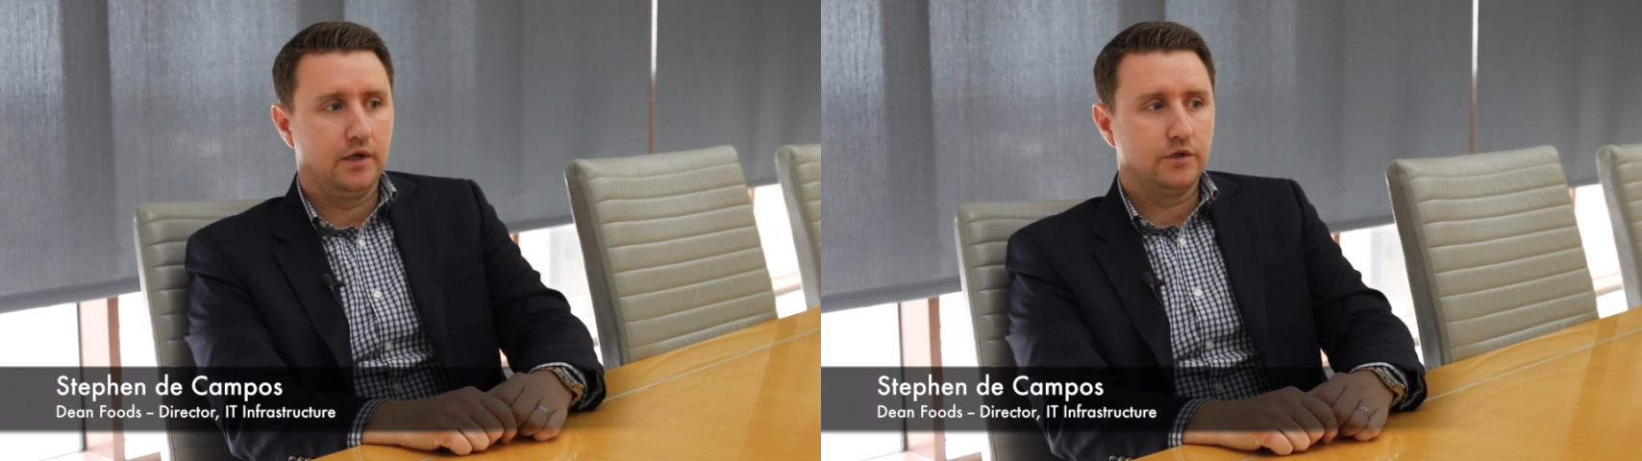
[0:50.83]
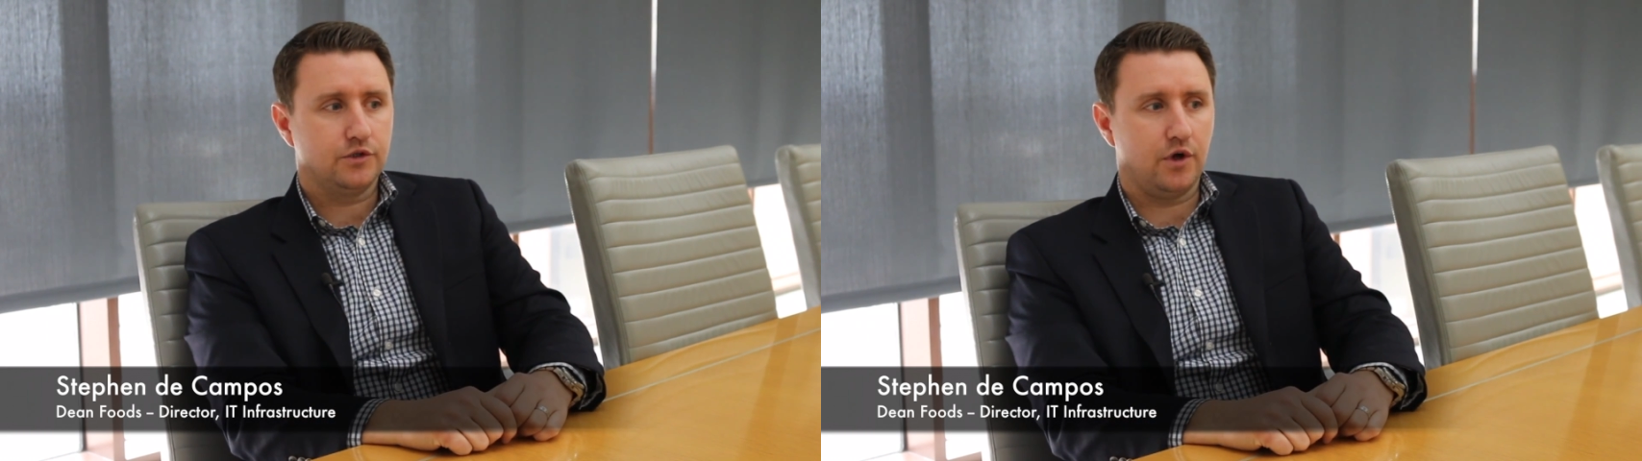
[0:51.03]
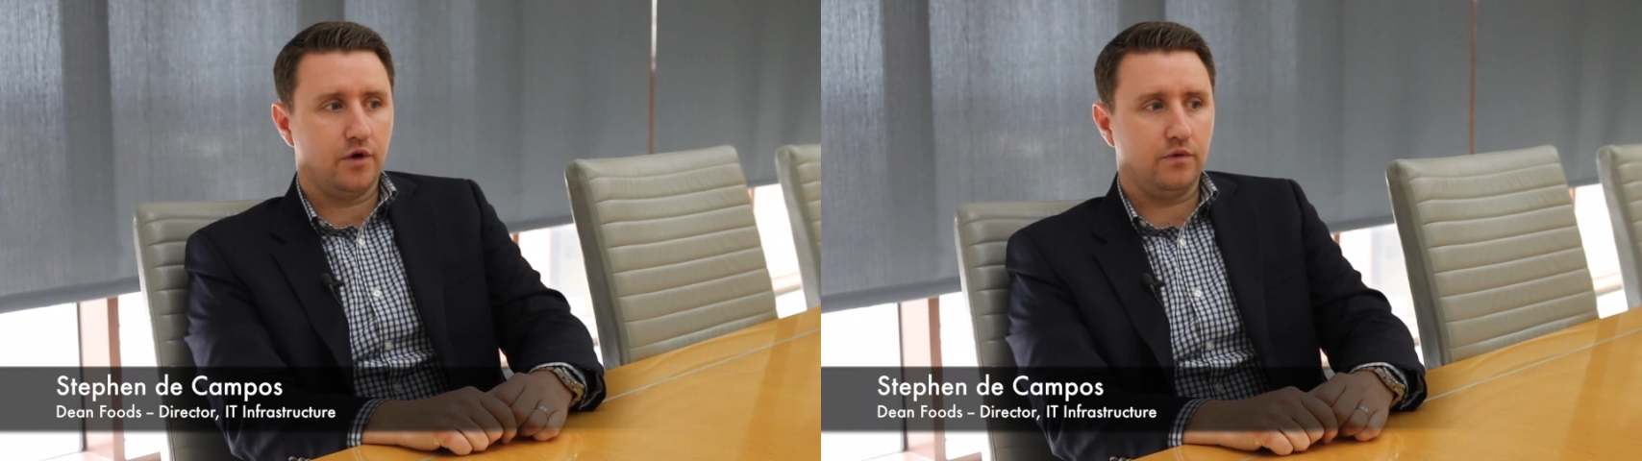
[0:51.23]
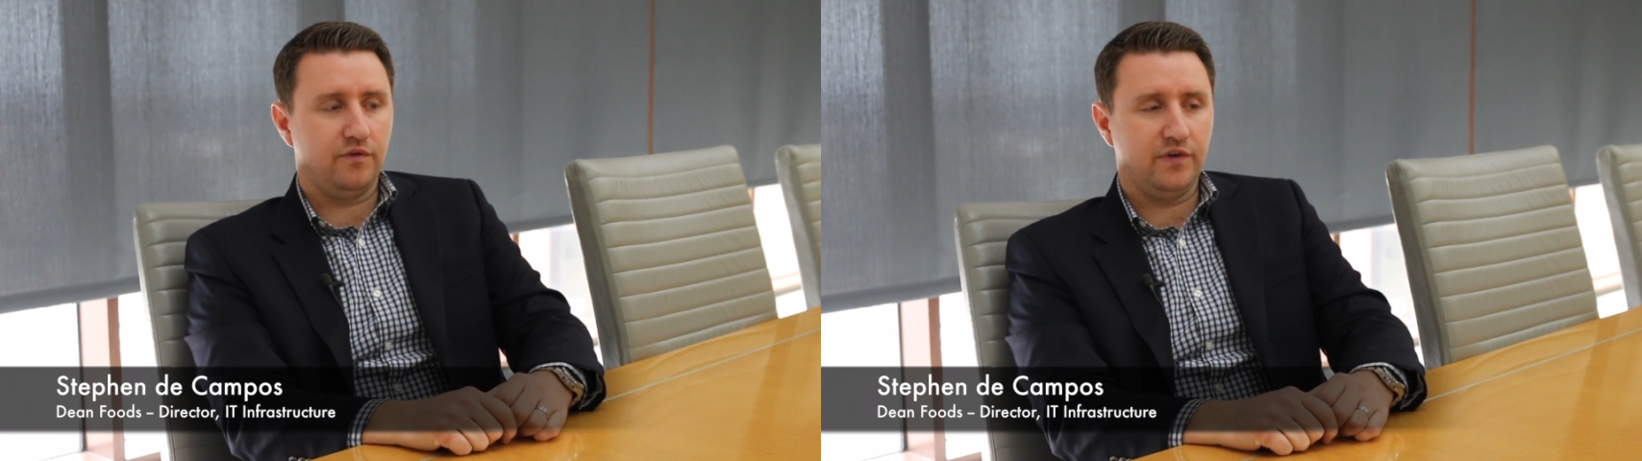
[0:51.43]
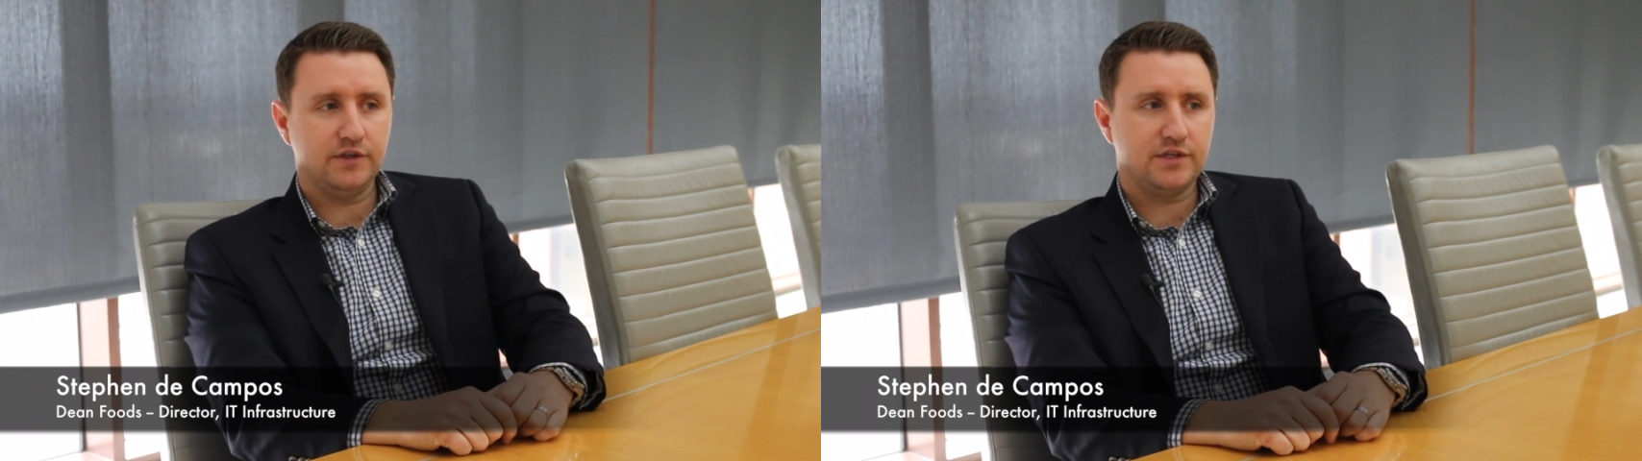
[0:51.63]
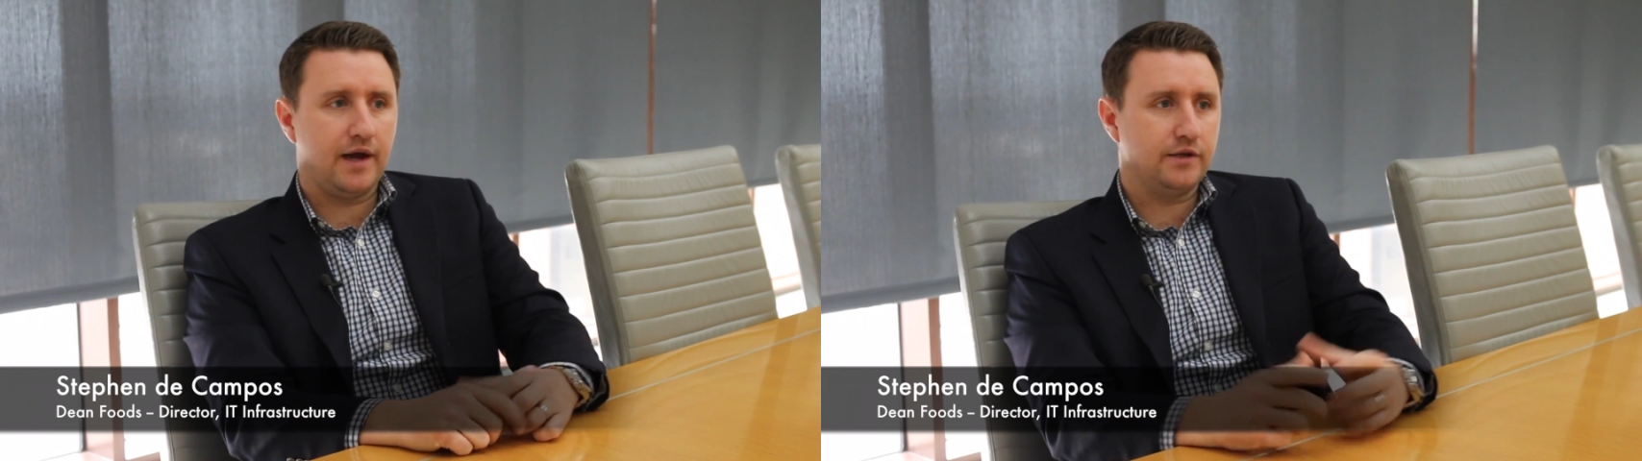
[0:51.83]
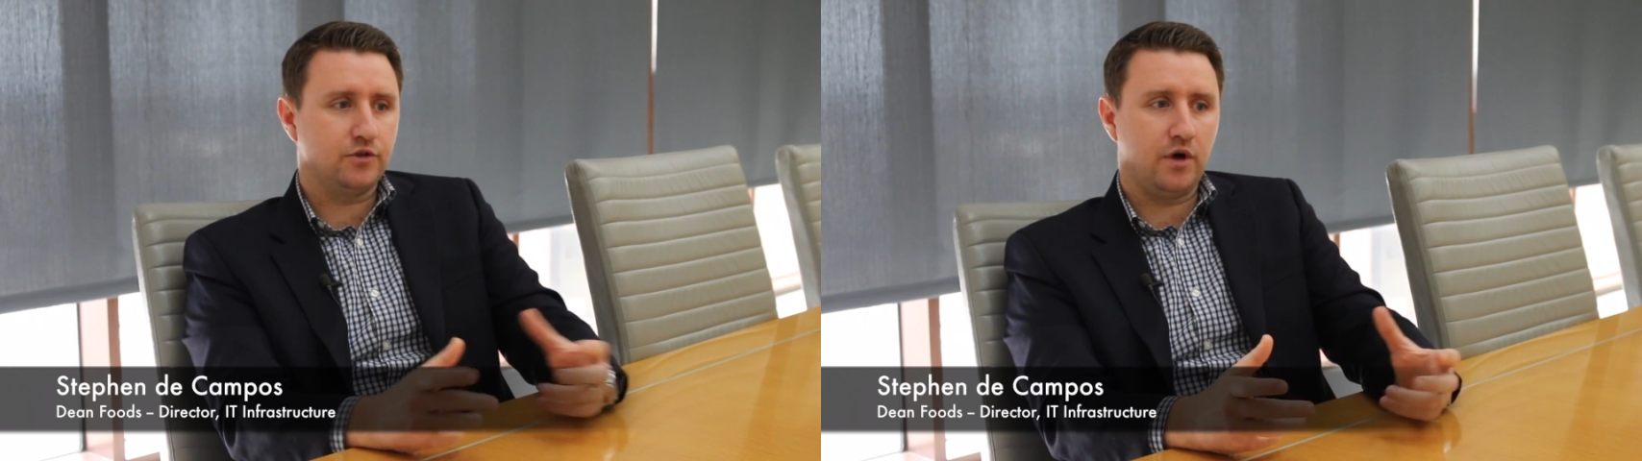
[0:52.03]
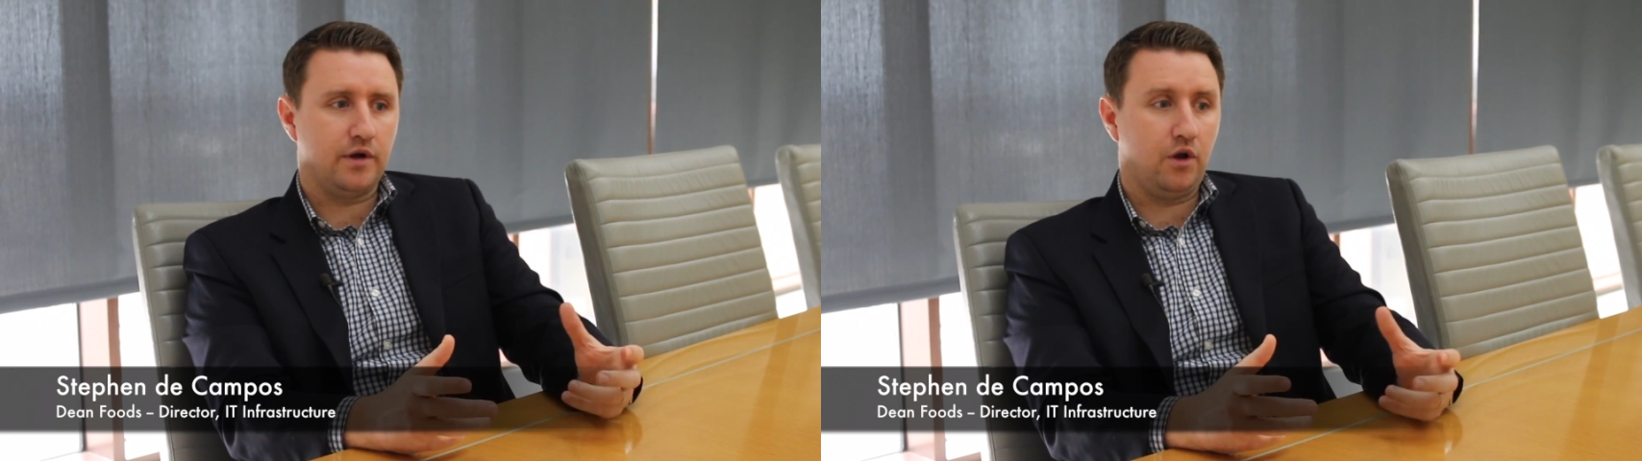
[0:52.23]
So VSI has
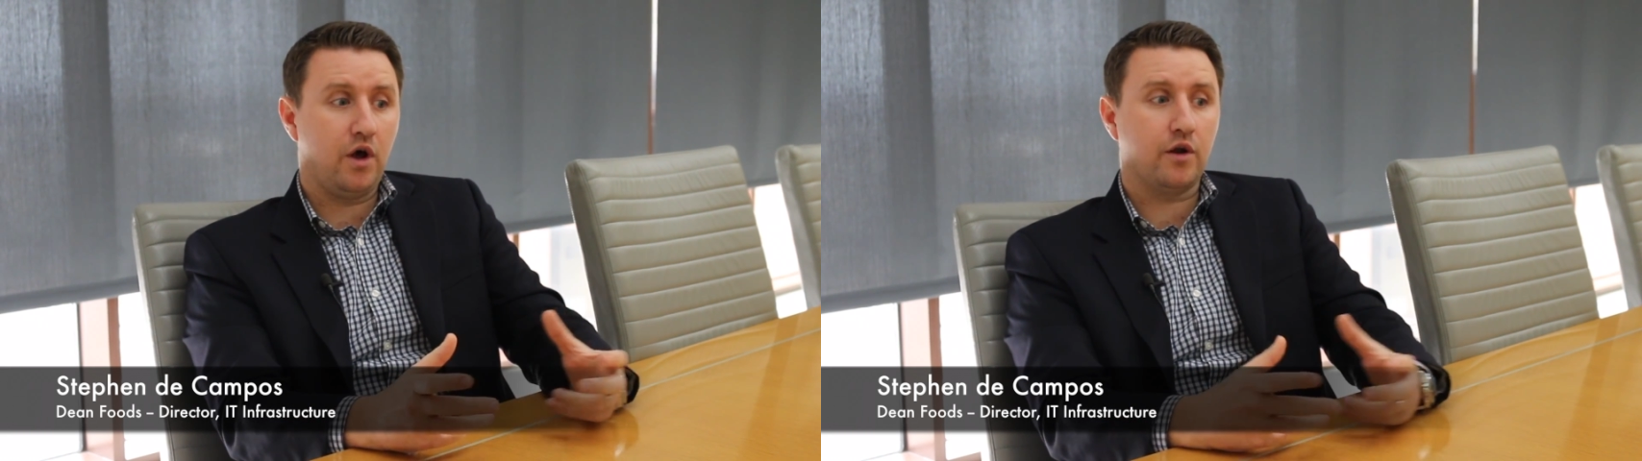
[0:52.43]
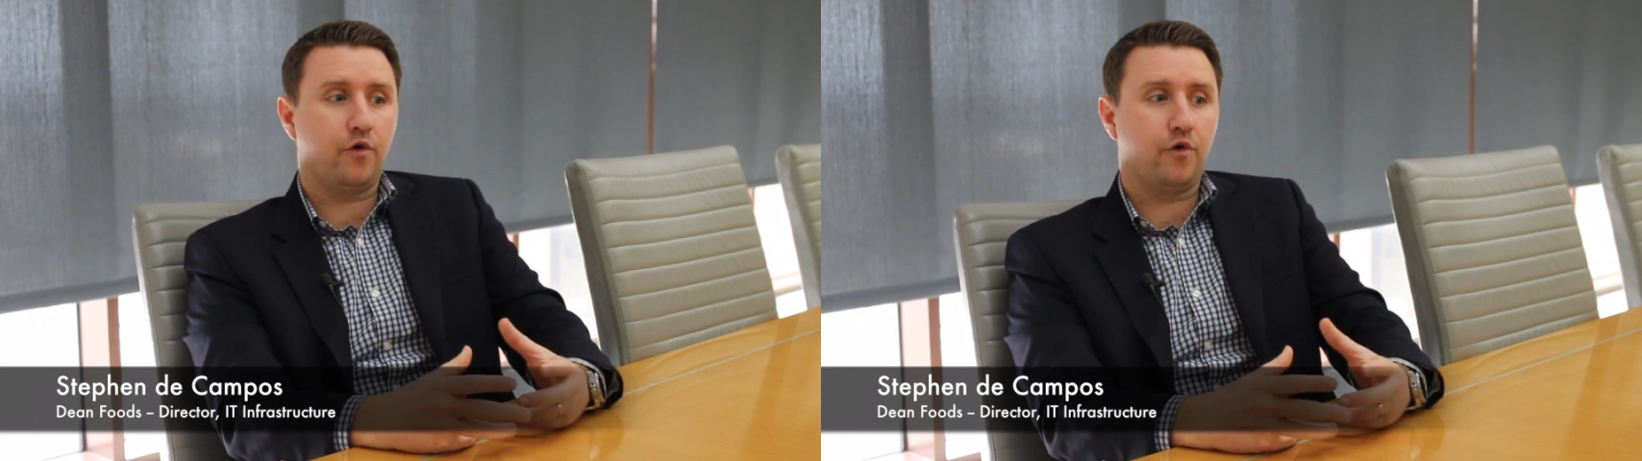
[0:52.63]
got a lot